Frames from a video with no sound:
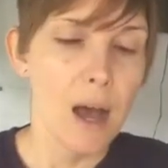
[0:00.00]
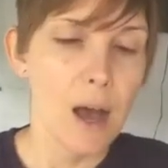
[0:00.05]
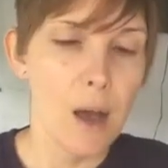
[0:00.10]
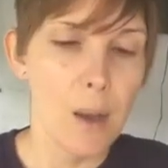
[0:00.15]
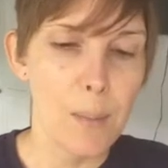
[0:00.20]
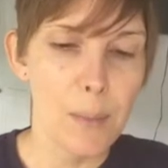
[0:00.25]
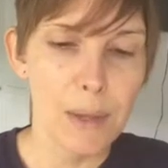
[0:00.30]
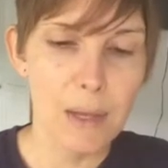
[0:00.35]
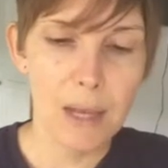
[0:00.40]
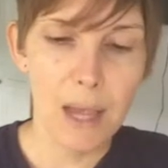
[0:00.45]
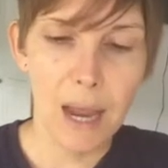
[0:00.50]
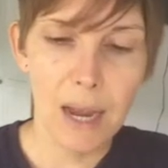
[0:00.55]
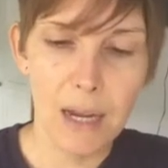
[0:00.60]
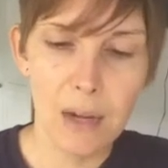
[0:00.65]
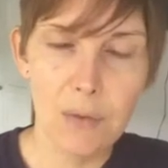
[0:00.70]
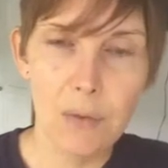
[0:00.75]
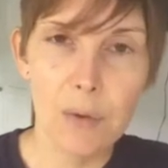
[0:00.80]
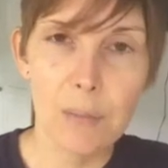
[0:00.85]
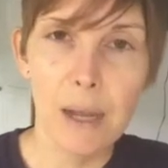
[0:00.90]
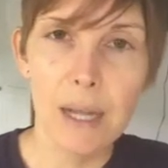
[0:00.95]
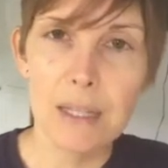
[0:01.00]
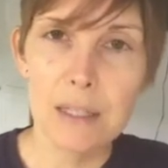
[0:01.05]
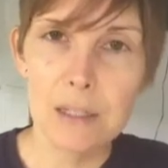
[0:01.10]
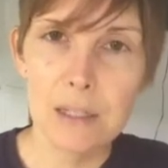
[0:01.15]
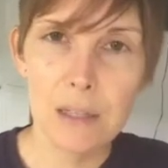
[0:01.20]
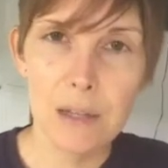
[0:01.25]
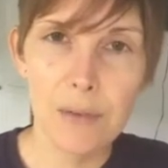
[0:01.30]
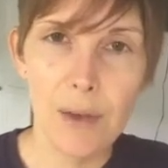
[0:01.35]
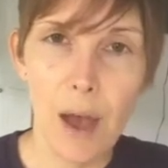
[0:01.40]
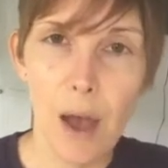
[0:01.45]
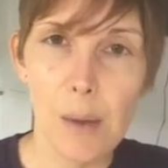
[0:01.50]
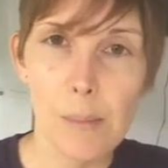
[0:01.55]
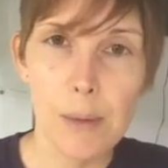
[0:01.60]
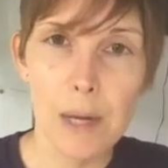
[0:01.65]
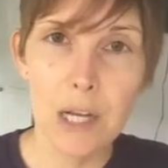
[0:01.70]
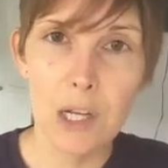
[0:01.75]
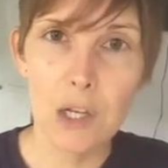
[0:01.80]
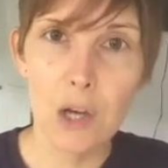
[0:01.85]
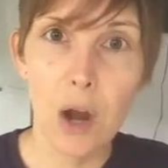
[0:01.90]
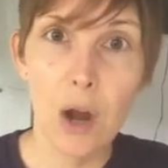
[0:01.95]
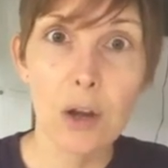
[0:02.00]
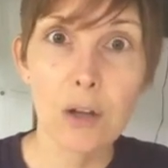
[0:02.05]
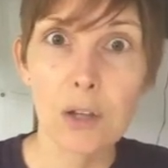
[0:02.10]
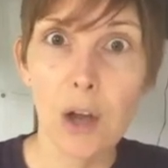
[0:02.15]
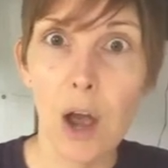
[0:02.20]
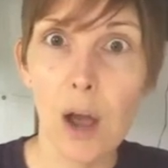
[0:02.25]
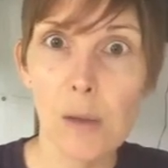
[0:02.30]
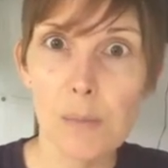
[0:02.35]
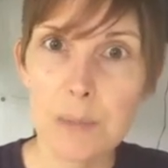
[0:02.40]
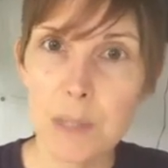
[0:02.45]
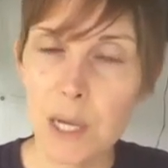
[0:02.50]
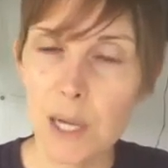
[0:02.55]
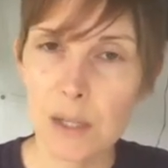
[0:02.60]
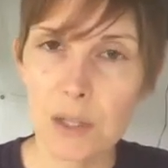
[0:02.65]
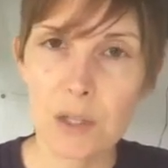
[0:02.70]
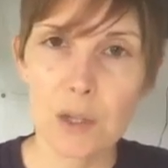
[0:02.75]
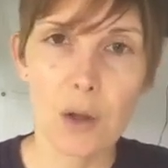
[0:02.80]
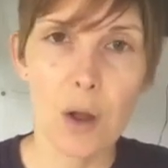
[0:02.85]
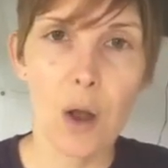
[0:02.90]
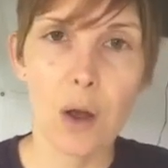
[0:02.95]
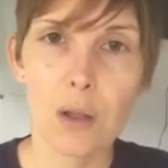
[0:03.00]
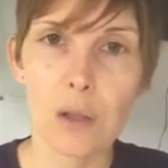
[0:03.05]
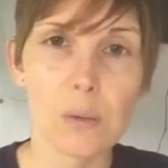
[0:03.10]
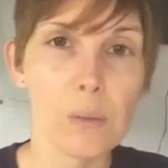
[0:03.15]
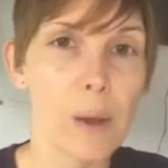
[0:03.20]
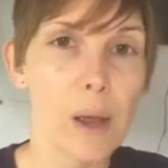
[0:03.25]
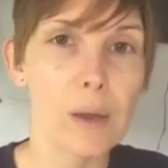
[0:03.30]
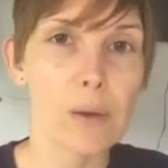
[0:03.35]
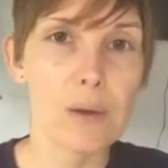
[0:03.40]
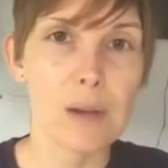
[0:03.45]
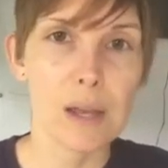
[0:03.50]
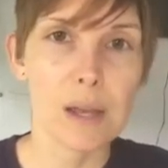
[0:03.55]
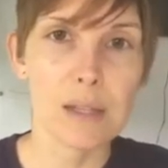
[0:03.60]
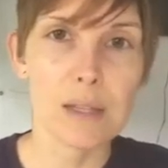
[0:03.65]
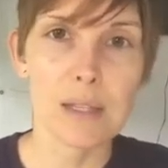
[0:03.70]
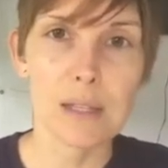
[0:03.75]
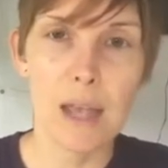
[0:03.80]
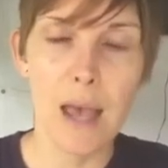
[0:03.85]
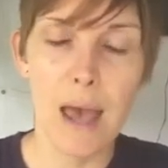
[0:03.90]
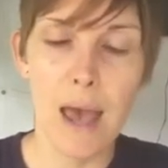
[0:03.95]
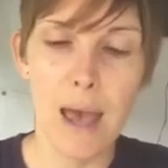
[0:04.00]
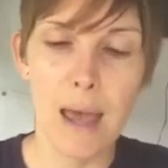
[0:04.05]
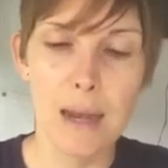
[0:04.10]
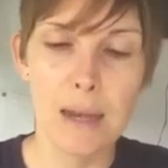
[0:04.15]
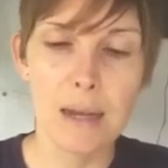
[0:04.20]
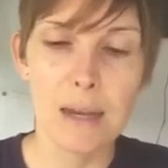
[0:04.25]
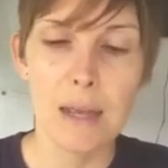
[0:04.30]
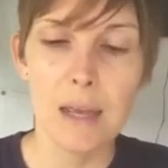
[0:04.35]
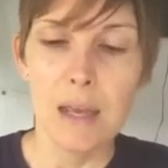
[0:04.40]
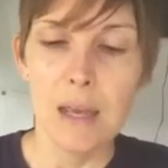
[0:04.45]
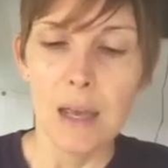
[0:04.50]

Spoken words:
It kind of reminds us of how much art objects are all around us, and